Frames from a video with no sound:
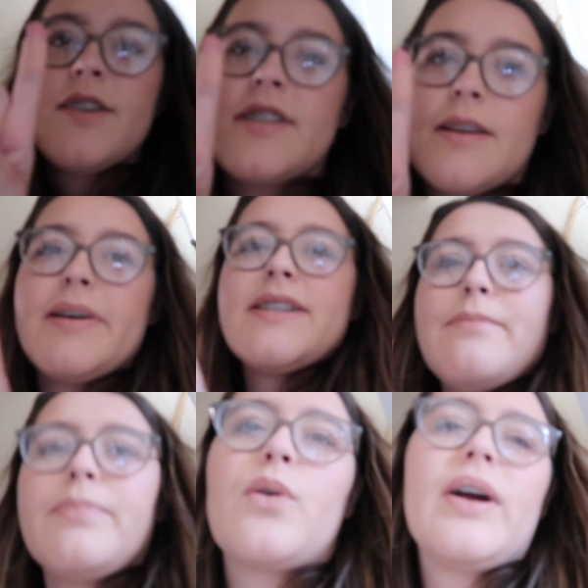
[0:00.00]
Just gonna make
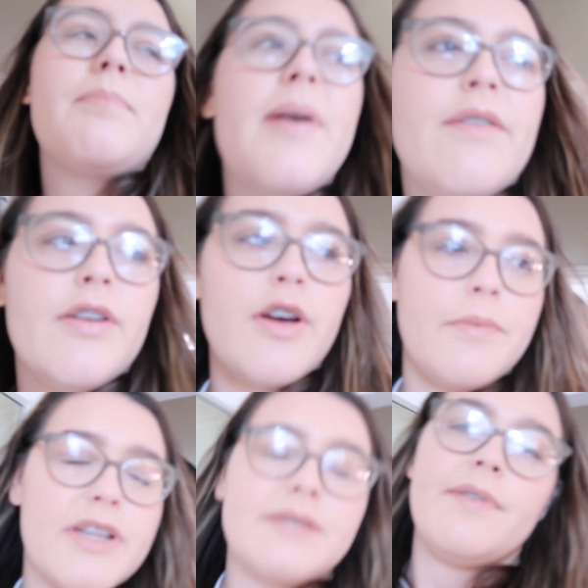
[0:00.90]
some quick pitter and
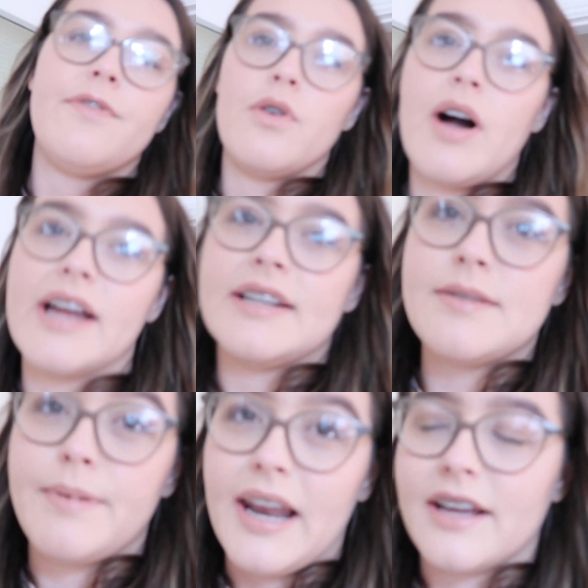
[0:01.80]
hummus before
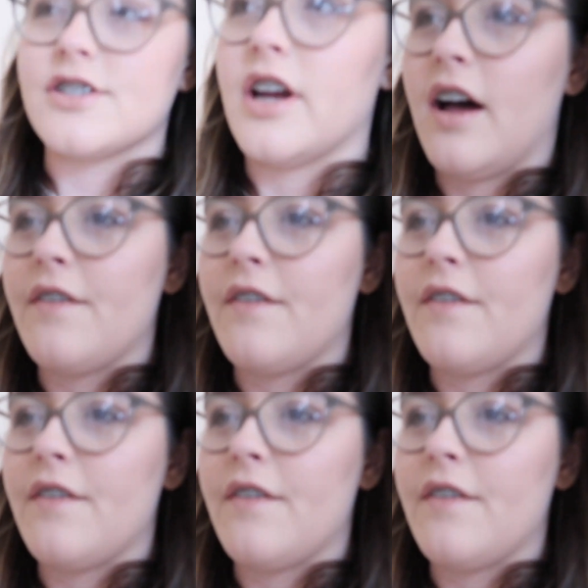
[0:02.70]
heading to my lecture.